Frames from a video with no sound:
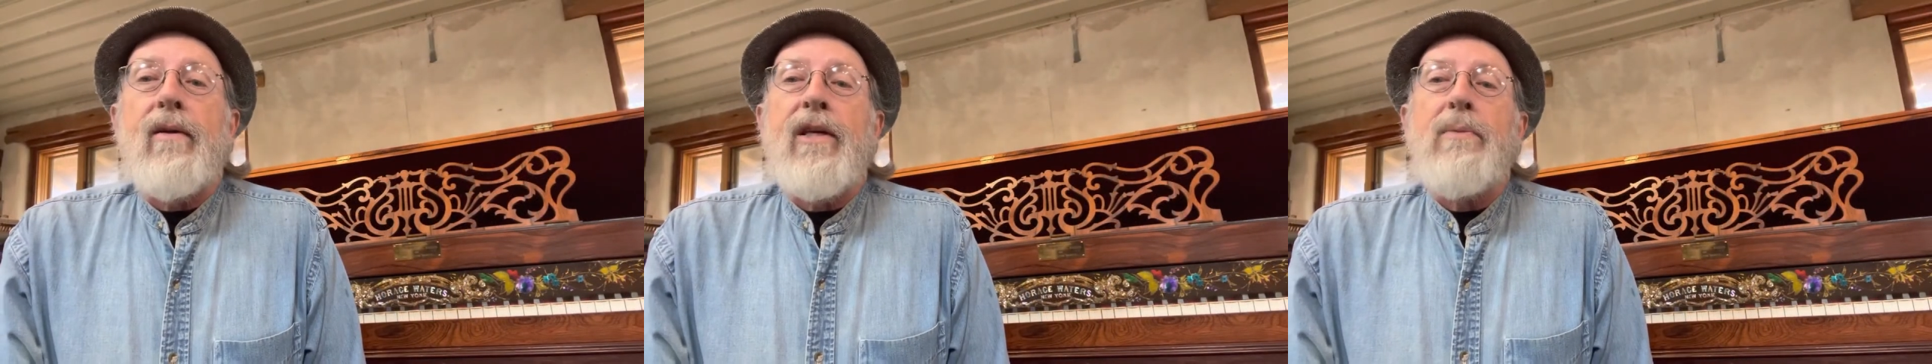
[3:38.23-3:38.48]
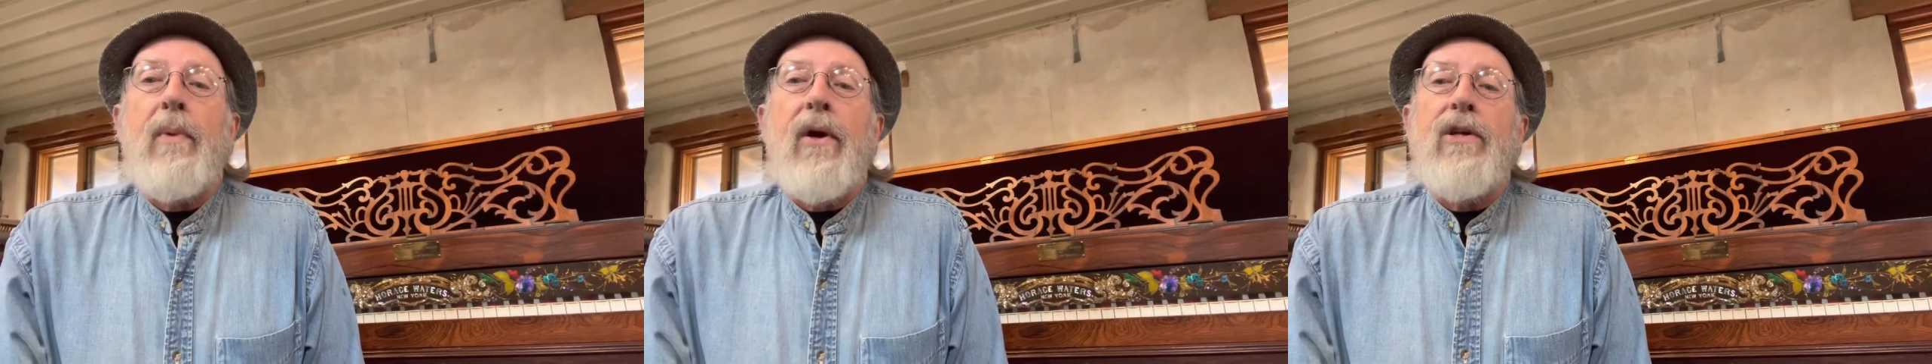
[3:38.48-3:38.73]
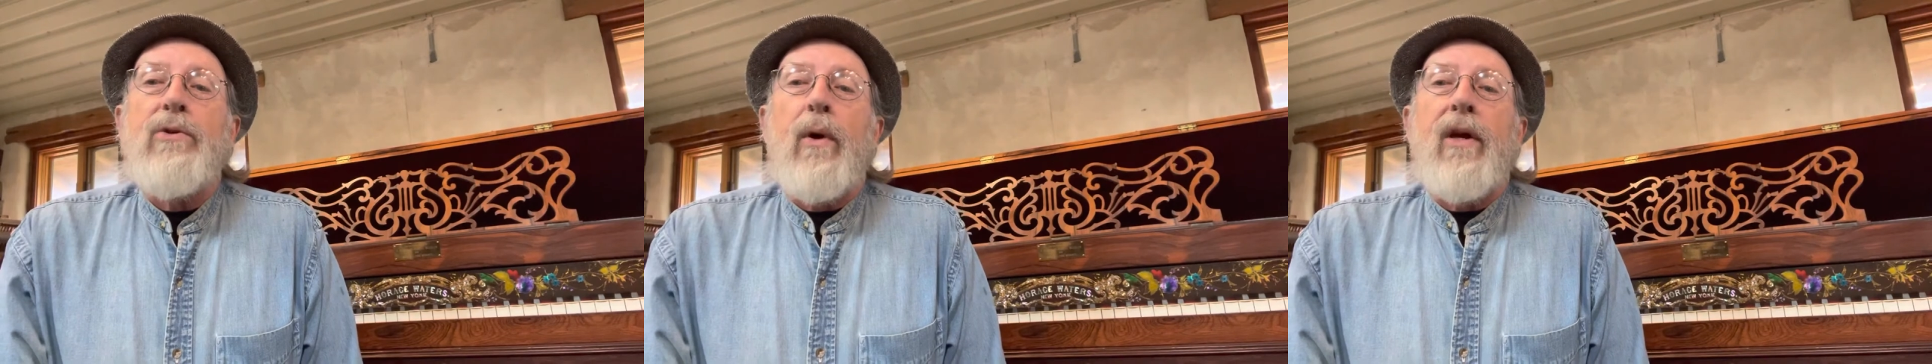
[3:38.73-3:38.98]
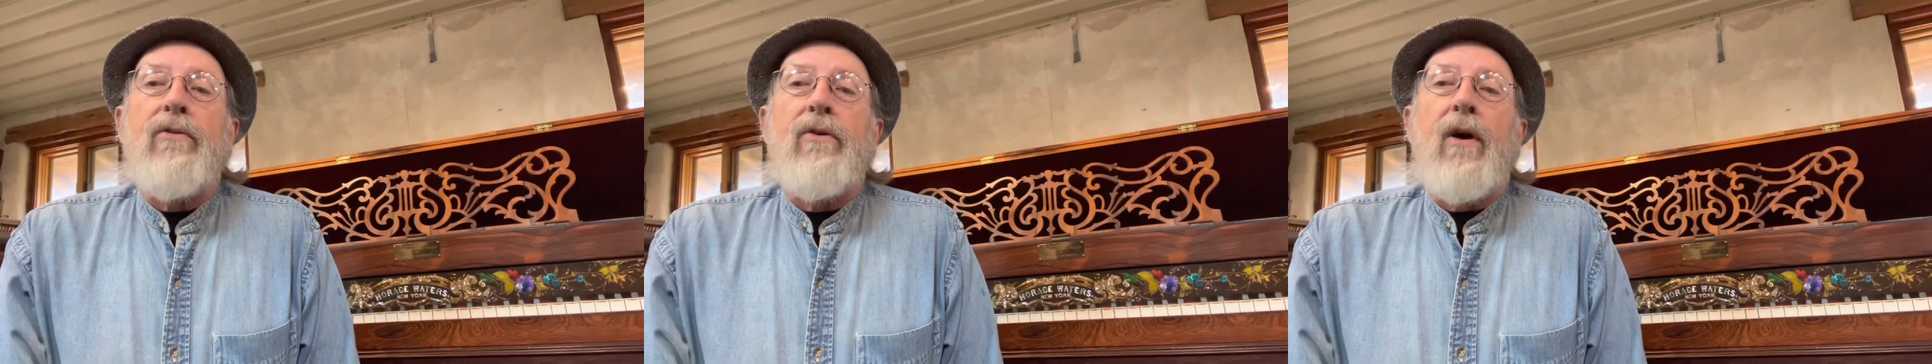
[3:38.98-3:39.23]
experience
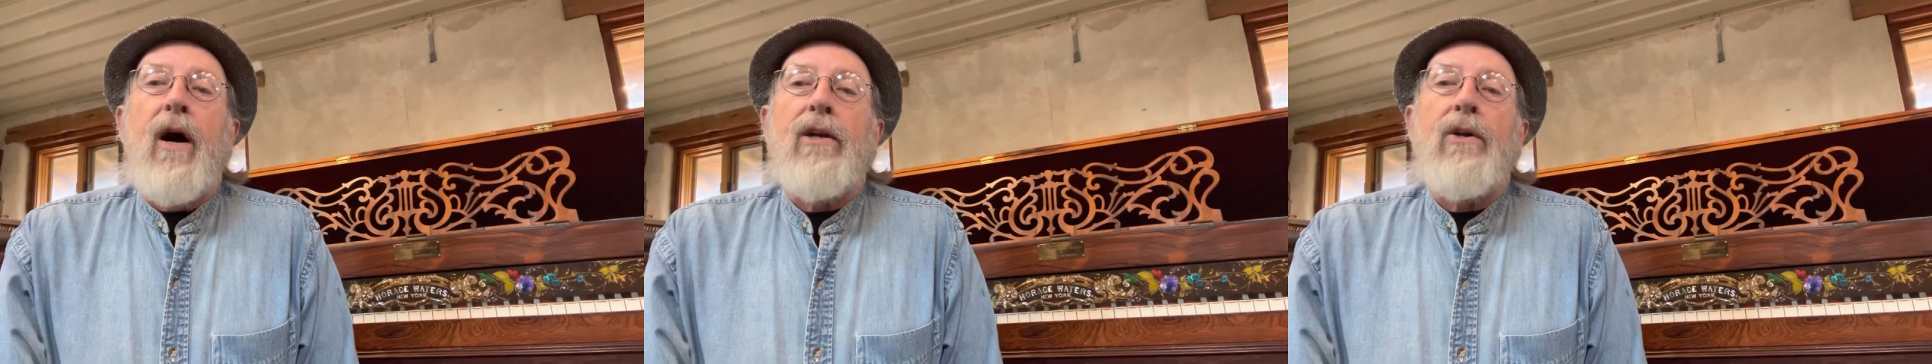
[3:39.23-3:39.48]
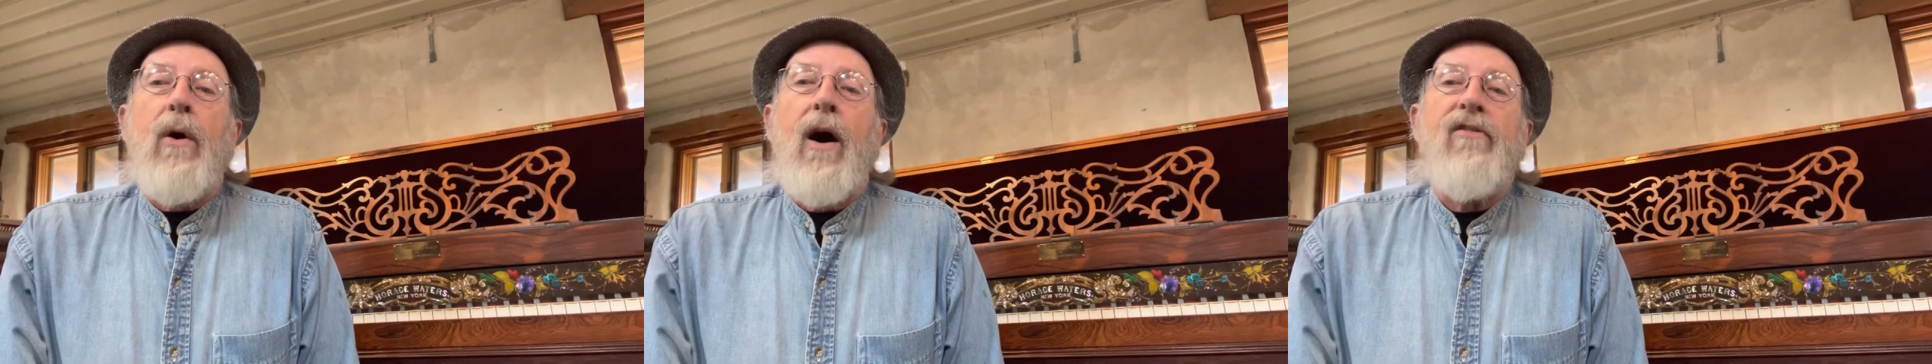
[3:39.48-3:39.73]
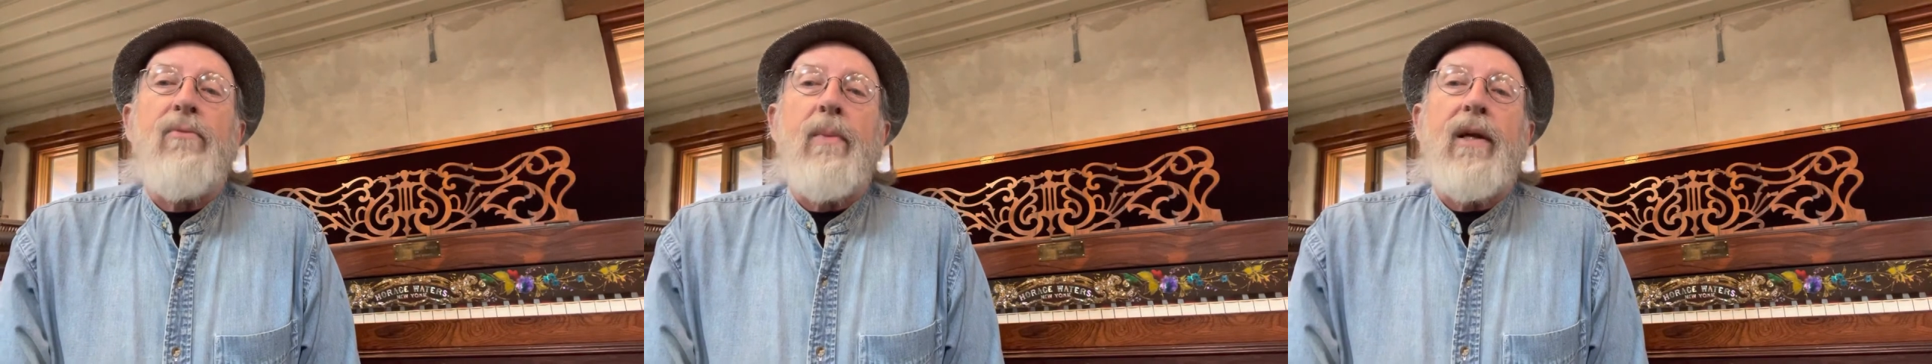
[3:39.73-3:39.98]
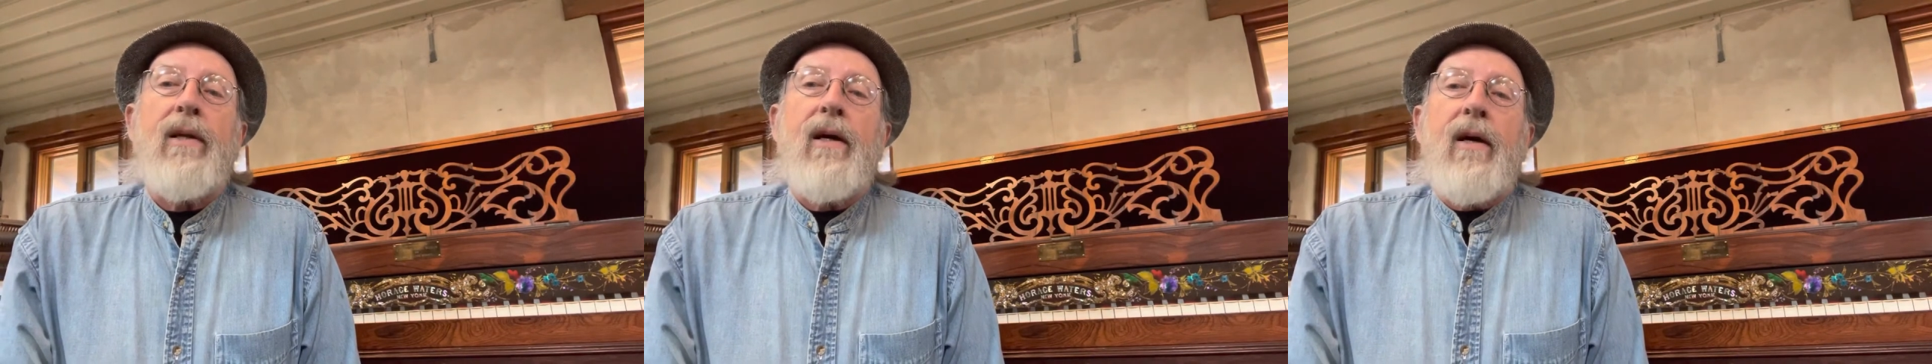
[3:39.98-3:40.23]
working for Otto
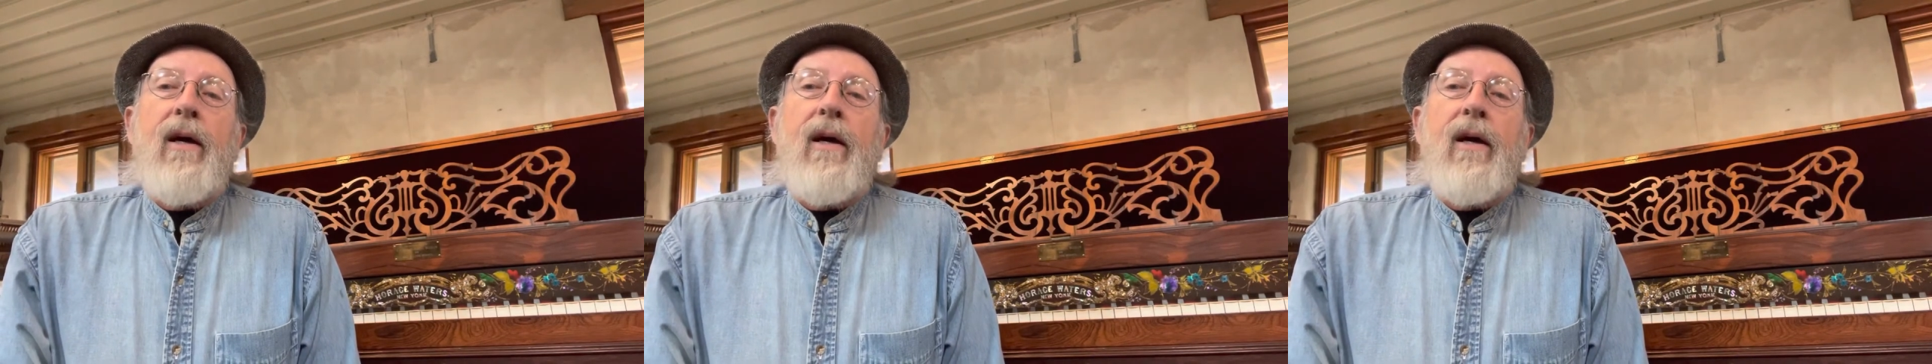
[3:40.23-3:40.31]
Hoffman,